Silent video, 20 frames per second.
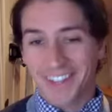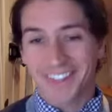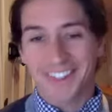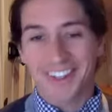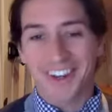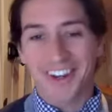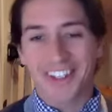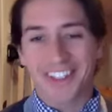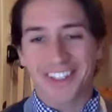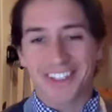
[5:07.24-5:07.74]

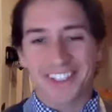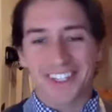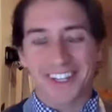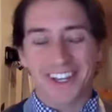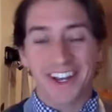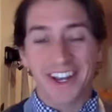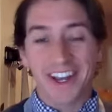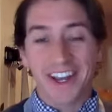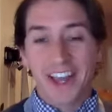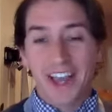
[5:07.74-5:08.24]
no, it's,
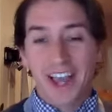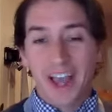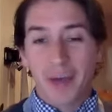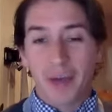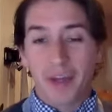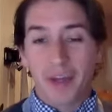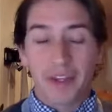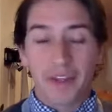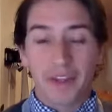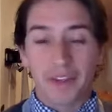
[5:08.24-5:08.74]
uh, I
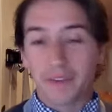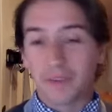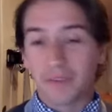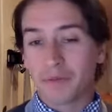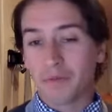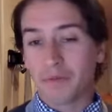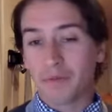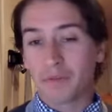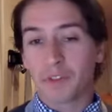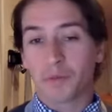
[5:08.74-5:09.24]
mean,
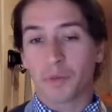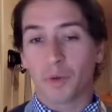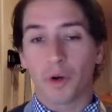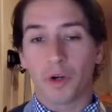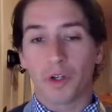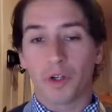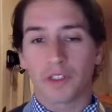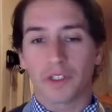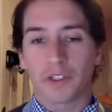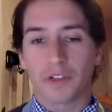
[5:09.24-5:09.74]

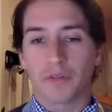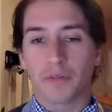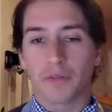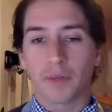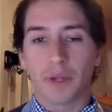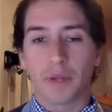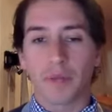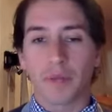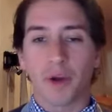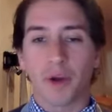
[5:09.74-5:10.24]
sports have
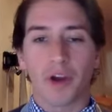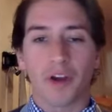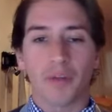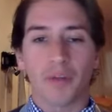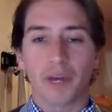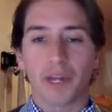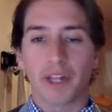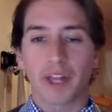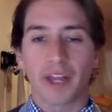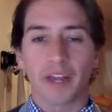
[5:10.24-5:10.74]
been a part of
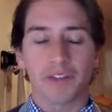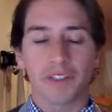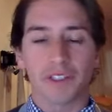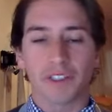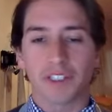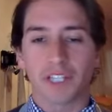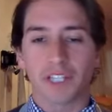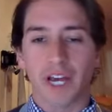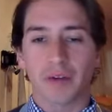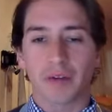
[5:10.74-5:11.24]
my life
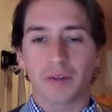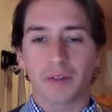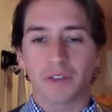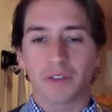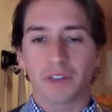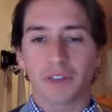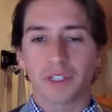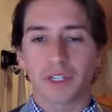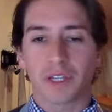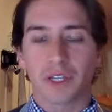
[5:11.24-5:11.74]
since I
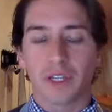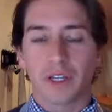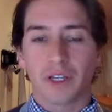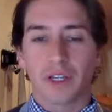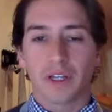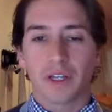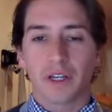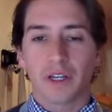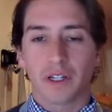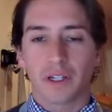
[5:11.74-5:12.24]
was
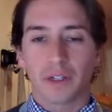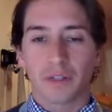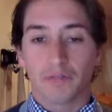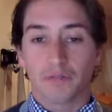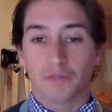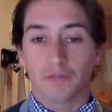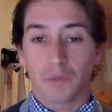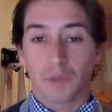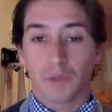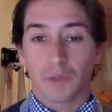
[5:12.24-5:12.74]
uh,
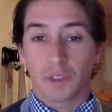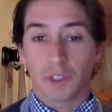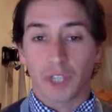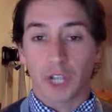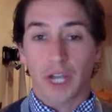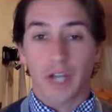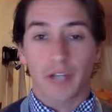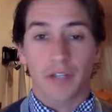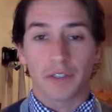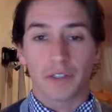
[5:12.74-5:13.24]
a
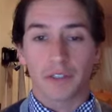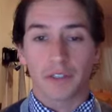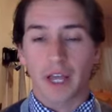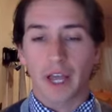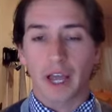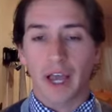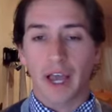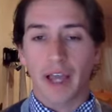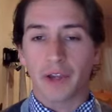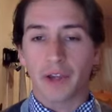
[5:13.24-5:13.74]
child.
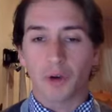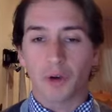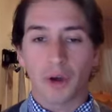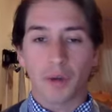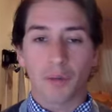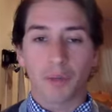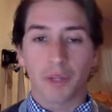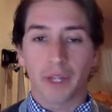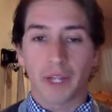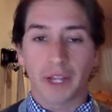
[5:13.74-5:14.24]
I grew
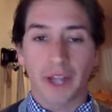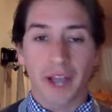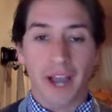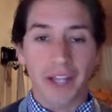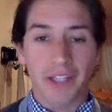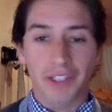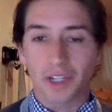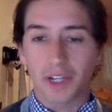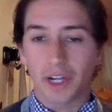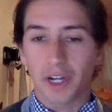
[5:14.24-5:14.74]
up playing
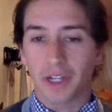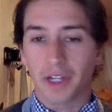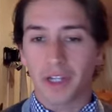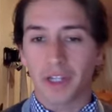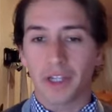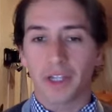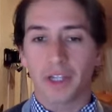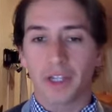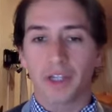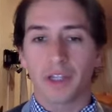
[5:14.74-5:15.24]
ice
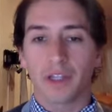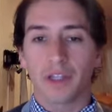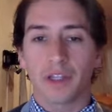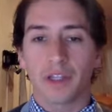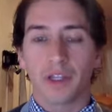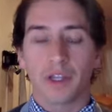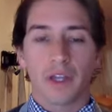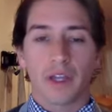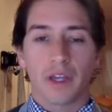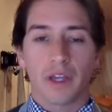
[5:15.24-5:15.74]
hockey
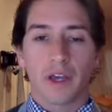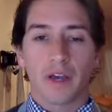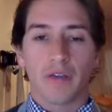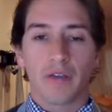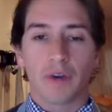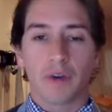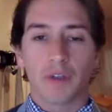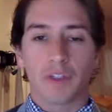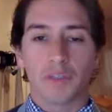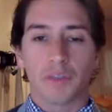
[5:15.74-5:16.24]
I've
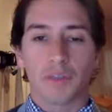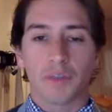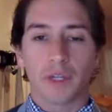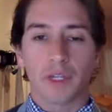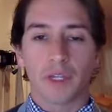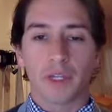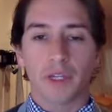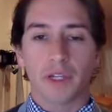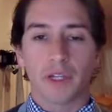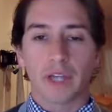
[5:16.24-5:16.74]
always
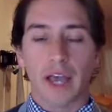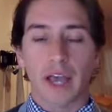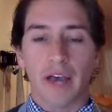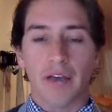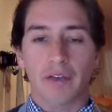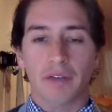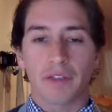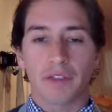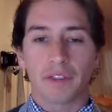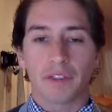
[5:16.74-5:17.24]
been
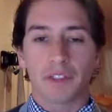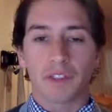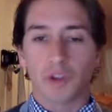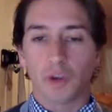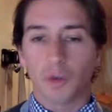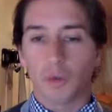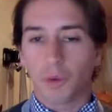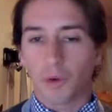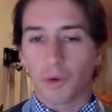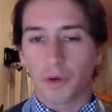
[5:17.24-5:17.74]
avid
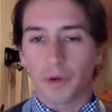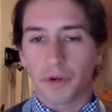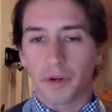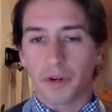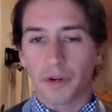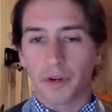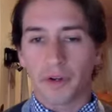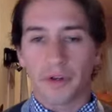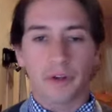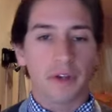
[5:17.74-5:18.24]

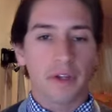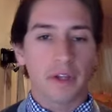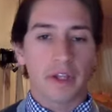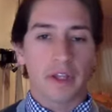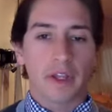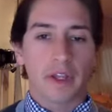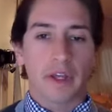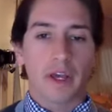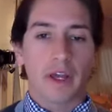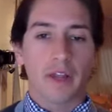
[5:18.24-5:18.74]
snowboarder.
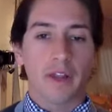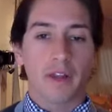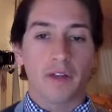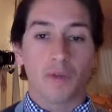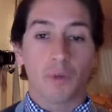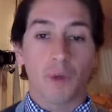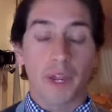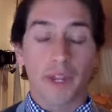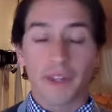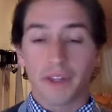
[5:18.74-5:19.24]
I love
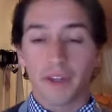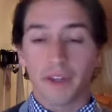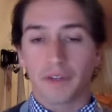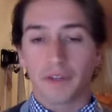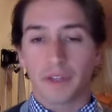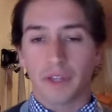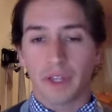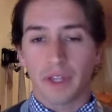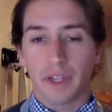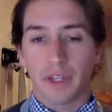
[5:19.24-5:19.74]

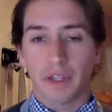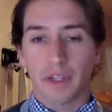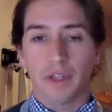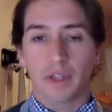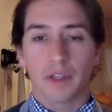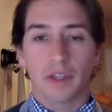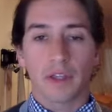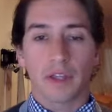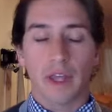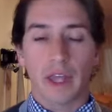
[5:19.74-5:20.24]

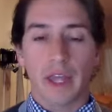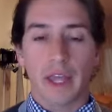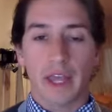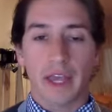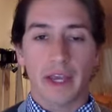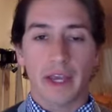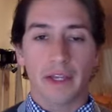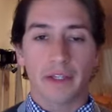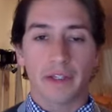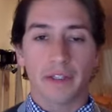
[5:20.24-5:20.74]
weightlifting,
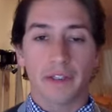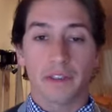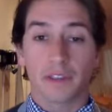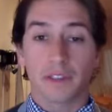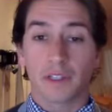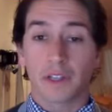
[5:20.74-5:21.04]
and